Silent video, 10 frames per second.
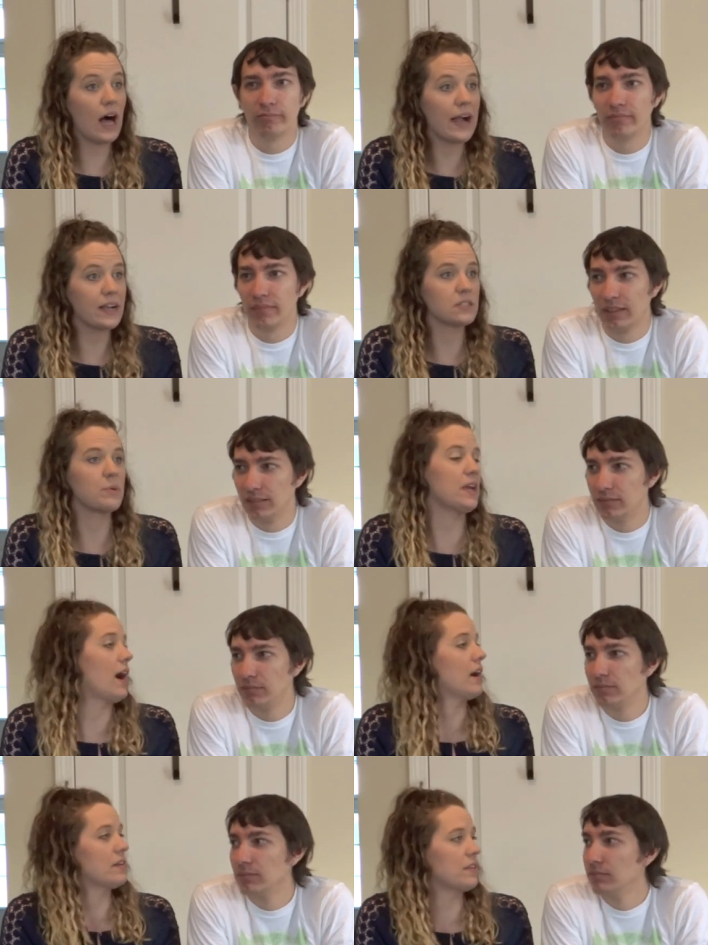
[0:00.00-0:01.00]
Speaker 1: liked, but
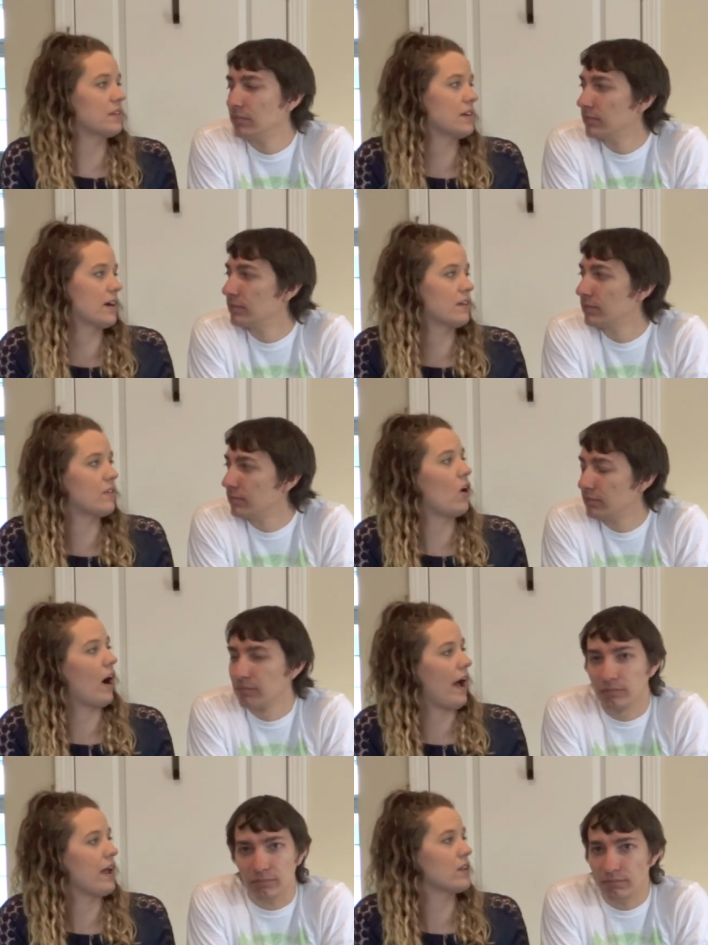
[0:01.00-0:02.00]
yeah, nothing kind of
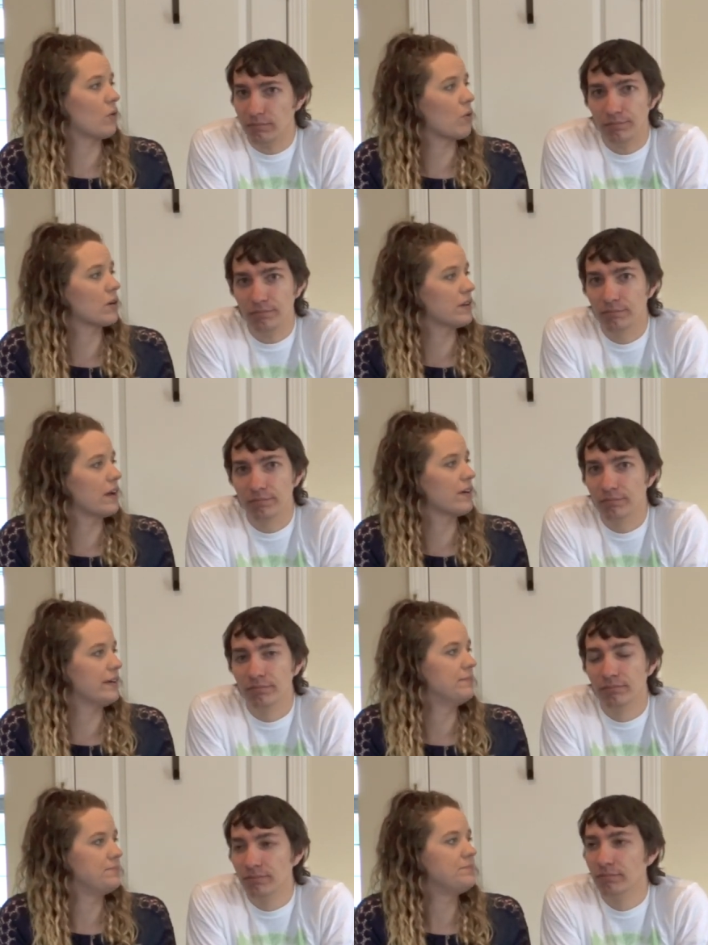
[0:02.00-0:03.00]
out of the
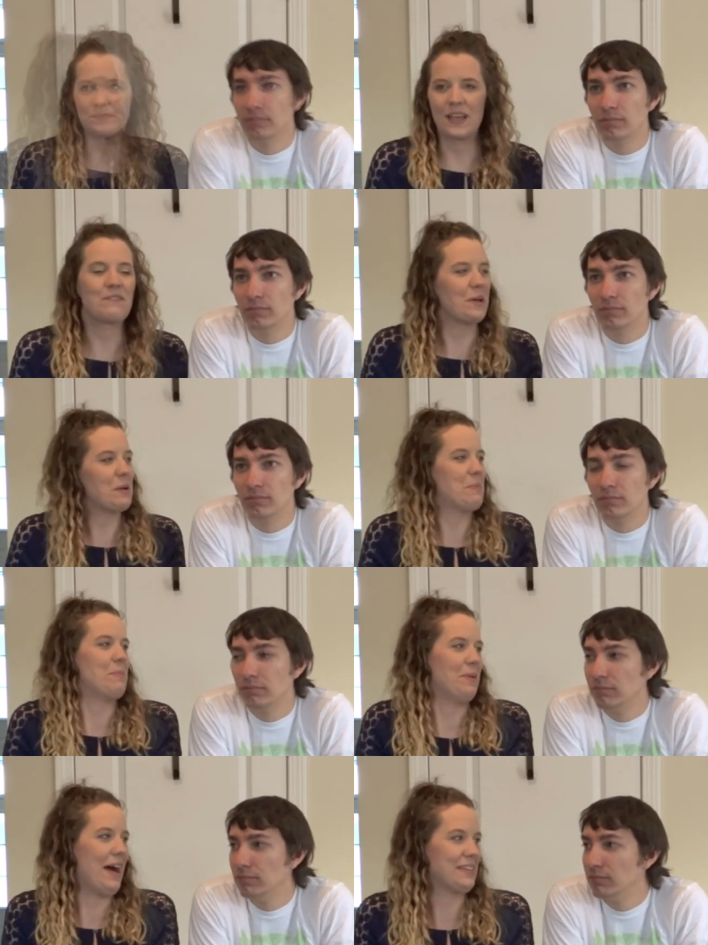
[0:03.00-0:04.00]
ordinary. I feel like
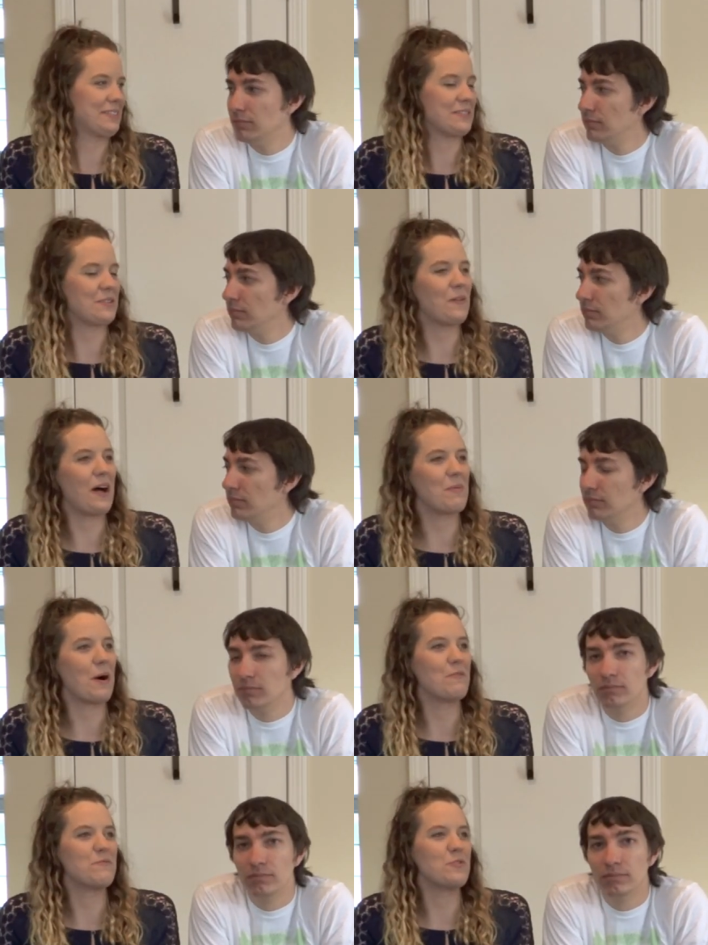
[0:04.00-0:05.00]
people ask us a lot
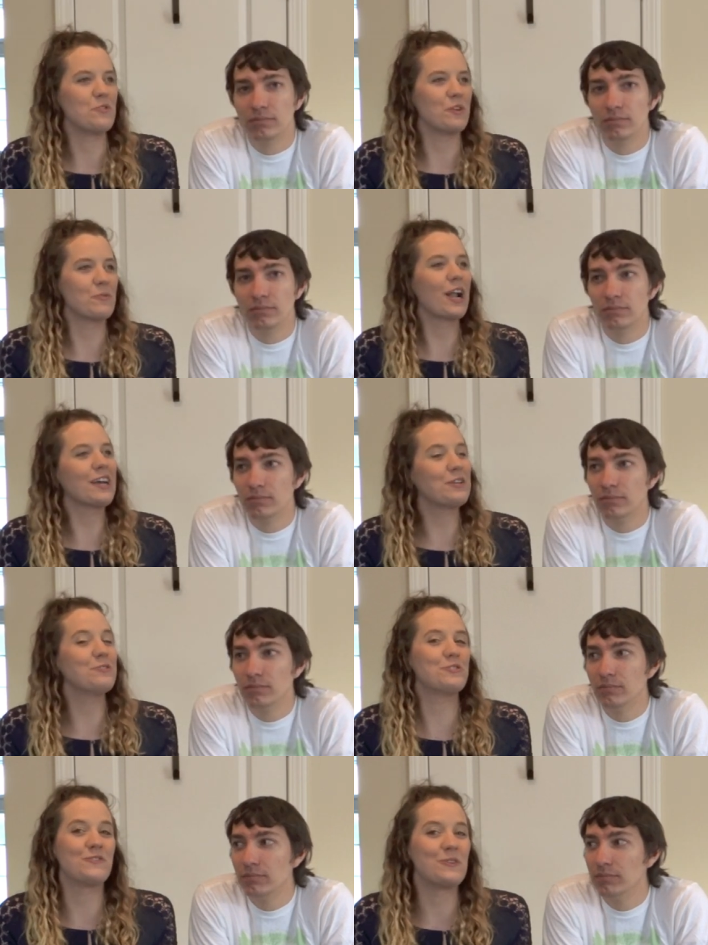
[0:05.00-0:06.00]
about food, and we're not
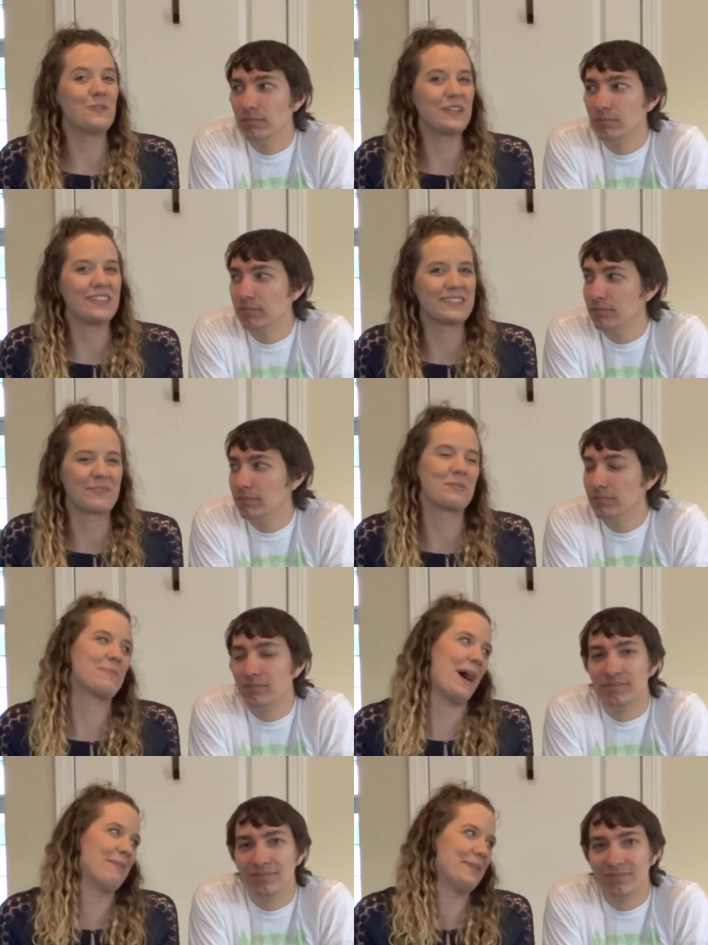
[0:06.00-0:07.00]
huge foodies, so we're
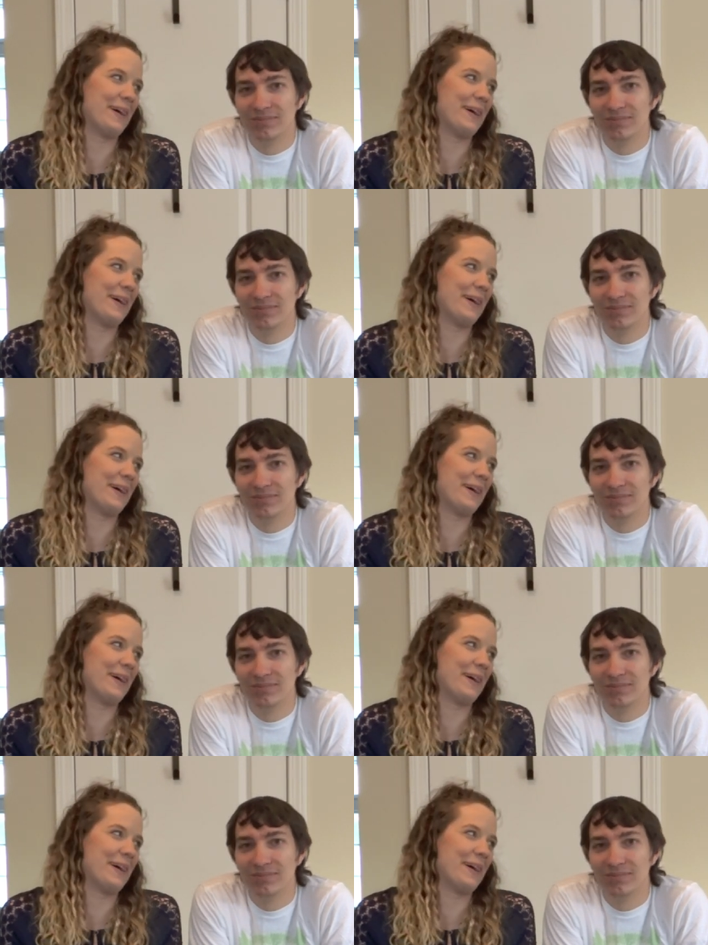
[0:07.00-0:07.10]
probably